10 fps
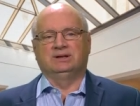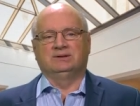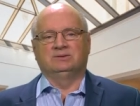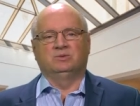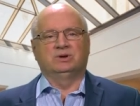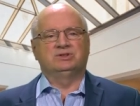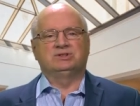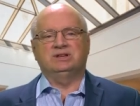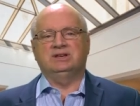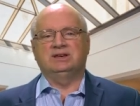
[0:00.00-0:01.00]
One
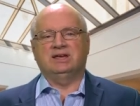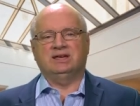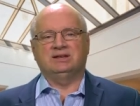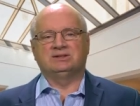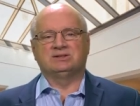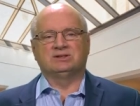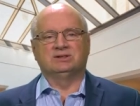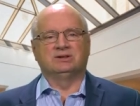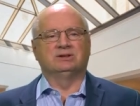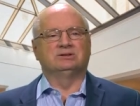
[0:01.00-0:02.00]
scene has
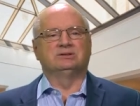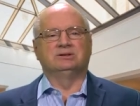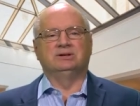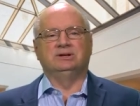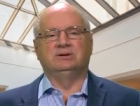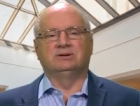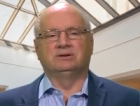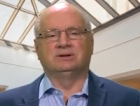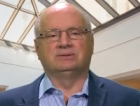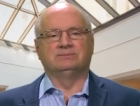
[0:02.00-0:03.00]
the, the,
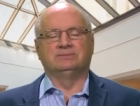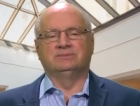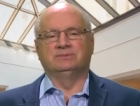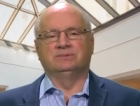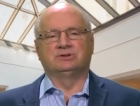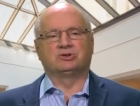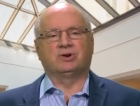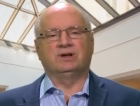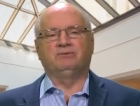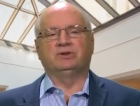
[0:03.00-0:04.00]
um, the
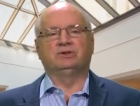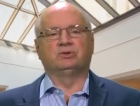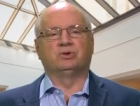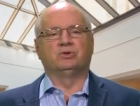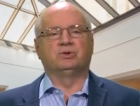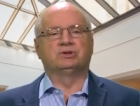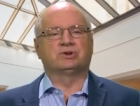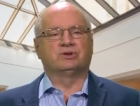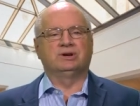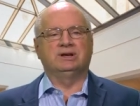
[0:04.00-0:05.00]
triumphant Lord
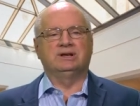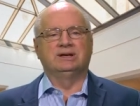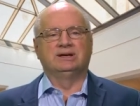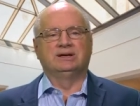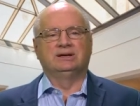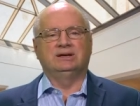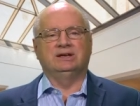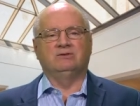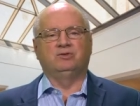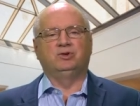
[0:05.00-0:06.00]
returning
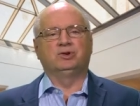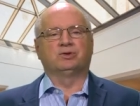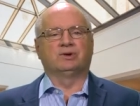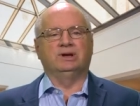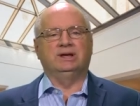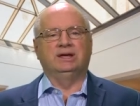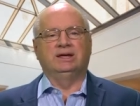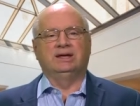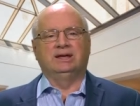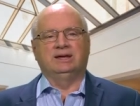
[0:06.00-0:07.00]
in fury
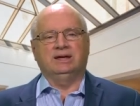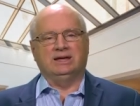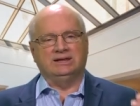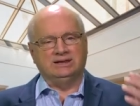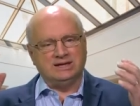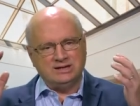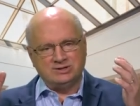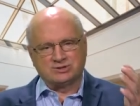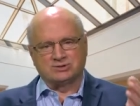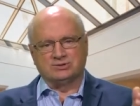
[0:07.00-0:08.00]
and
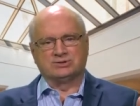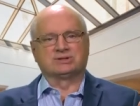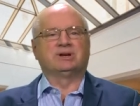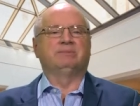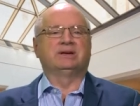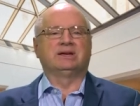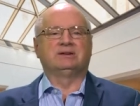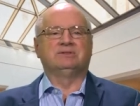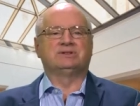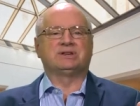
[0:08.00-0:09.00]
lasers coming out
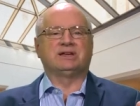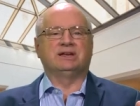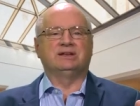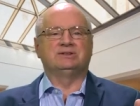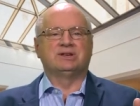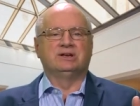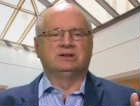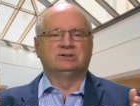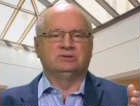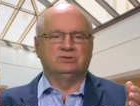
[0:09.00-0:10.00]
of his eyes
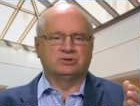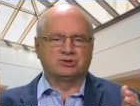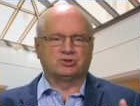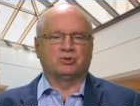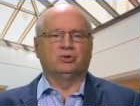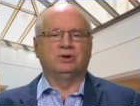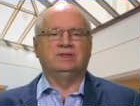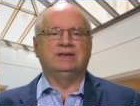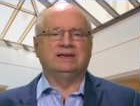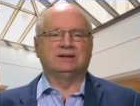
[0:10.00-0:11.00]
to destroy
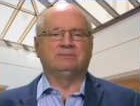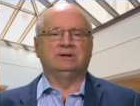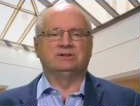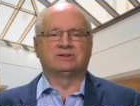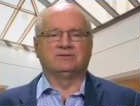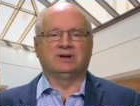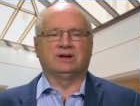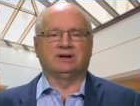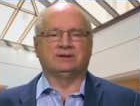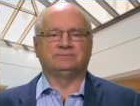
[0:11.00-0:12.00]
the enemies of God.